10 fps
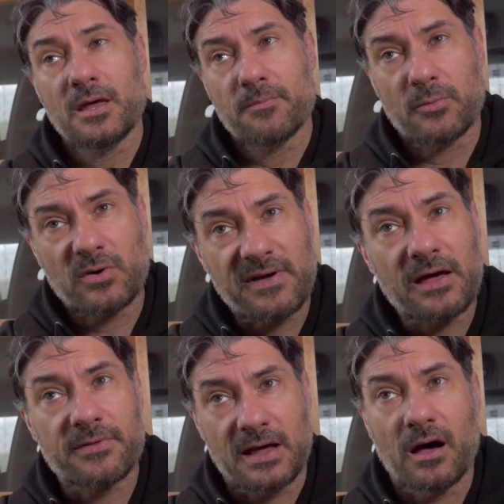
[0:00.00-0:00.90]
but
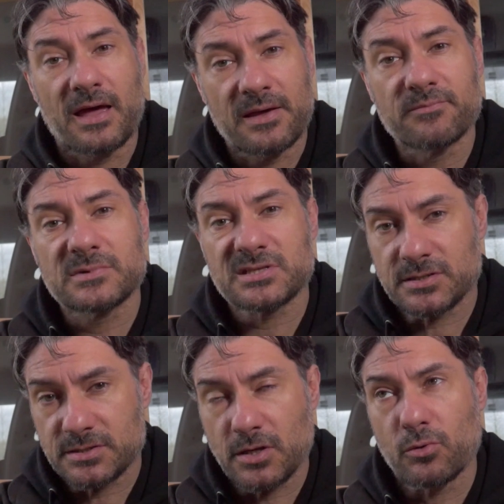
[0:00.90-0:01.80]
without that I am
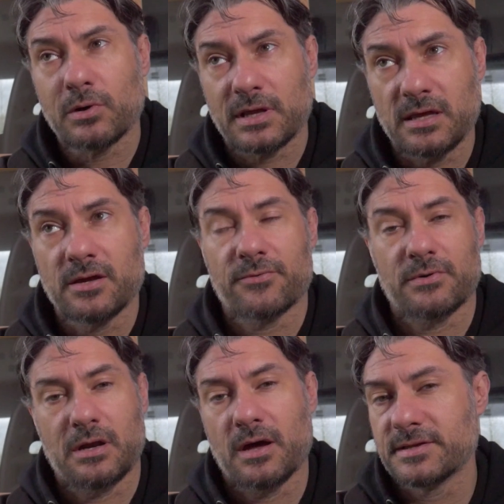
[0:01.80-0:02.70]
solely
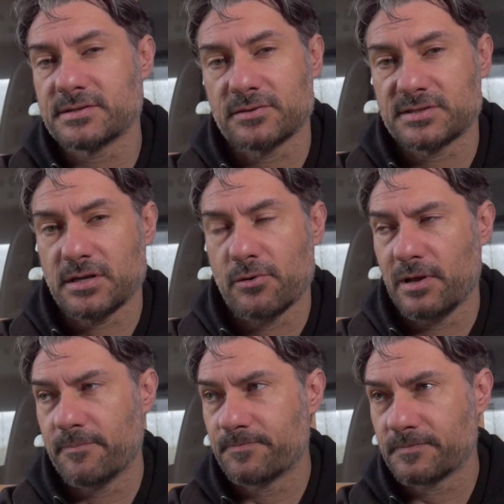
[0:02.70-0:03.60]
reliant on solar,